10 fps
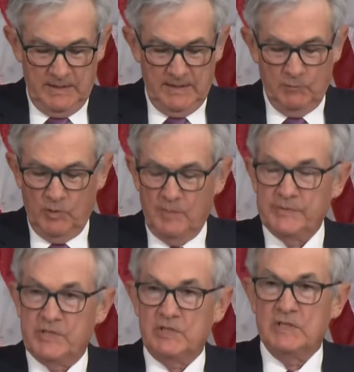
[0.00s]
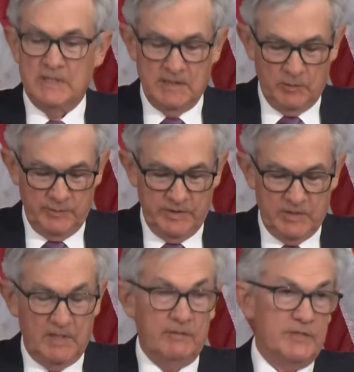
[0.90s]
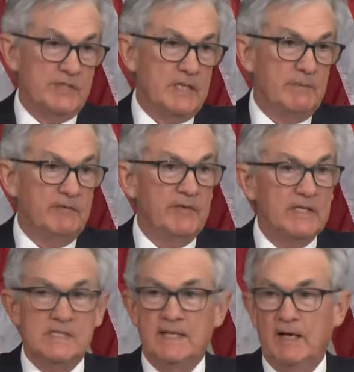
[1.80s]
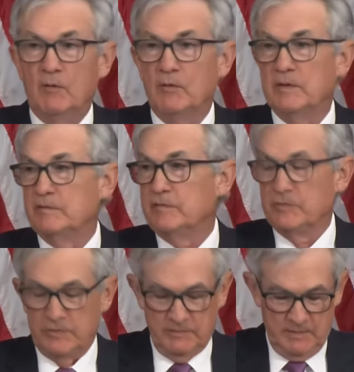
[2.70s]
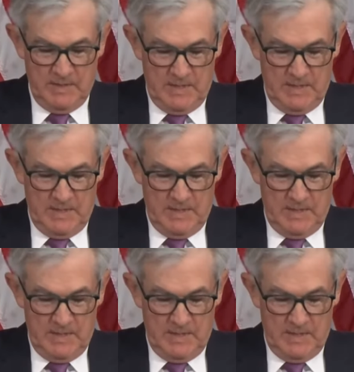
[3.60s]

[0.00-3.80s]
and well-positioned to deal with the challenges they may face now or in the future.